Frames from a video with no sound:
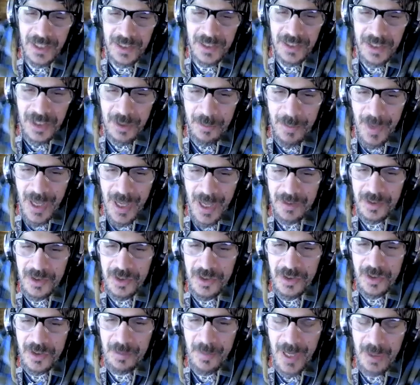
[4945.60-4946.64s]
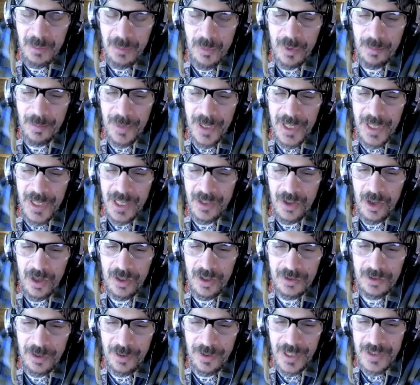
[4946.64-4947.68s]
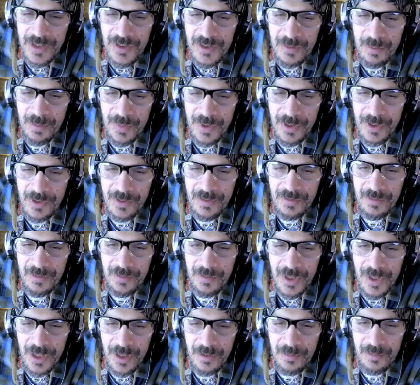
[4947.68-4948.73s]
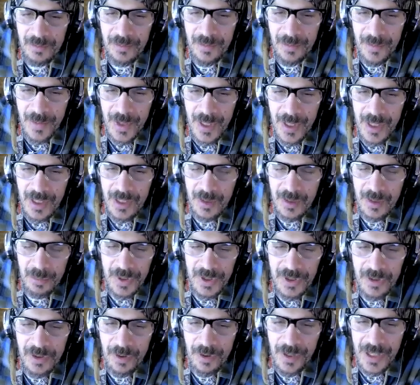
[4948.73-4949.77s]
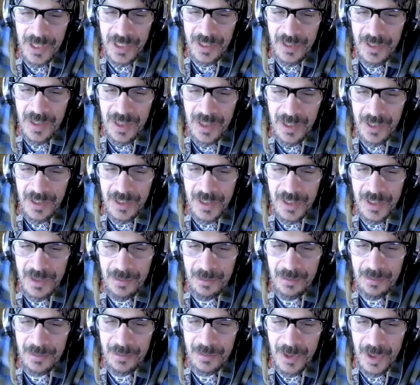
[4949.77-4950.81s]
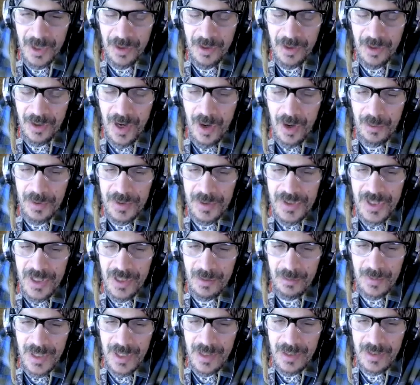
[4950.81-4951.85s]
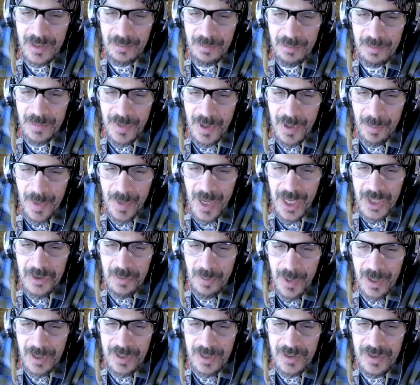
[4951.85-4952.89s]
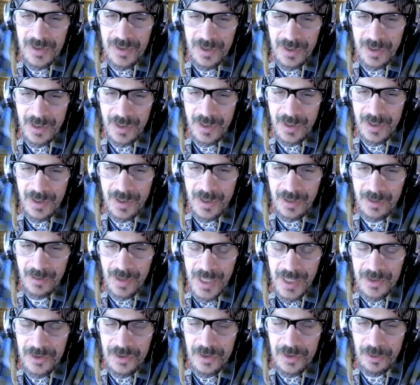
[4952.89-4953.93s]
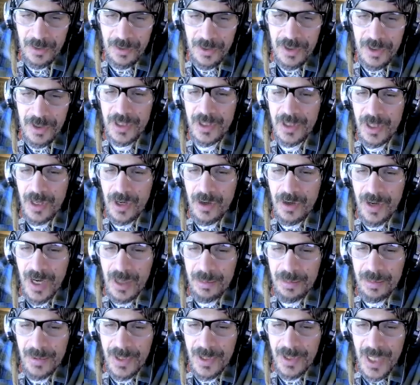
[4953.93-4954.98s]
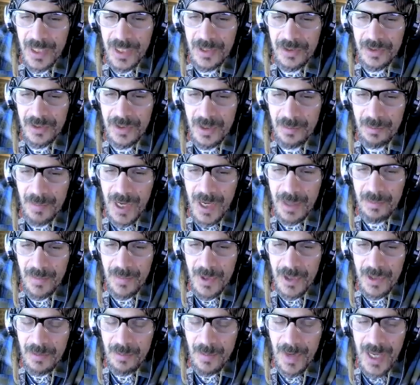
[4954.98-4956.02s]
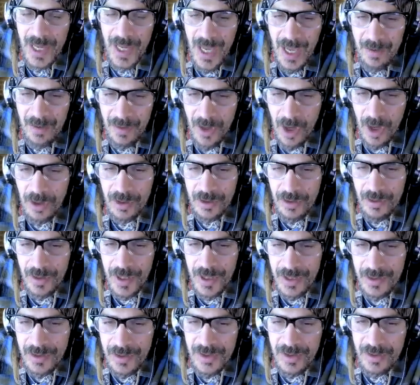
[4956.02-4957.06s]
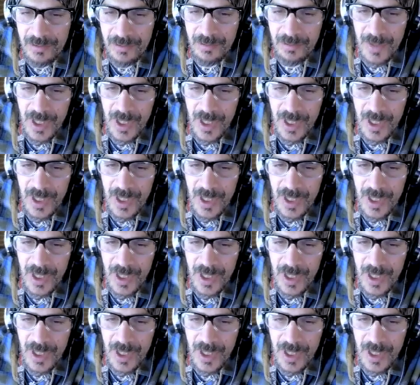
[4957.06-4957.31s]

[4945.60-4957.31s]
You can make more money on altcoins, but Bitcoin and Ethereum, are always going to be the benchmarks, right? So they're going to go up, and then you might have altcoins,